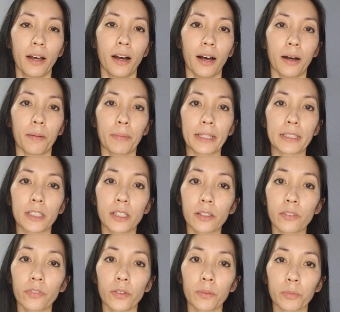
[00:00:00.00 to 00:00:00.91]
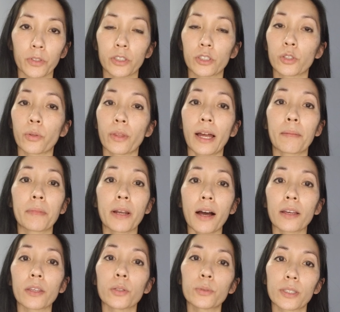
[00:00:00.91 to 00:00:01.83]
my tear film good so that I'm
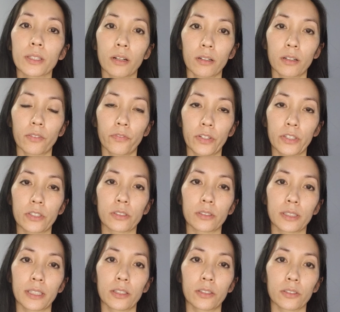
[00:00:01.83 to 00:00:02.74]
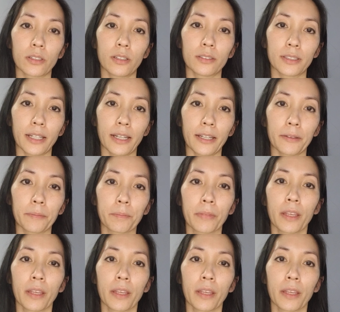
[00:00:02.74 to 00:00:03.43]
not using artificial tears all day.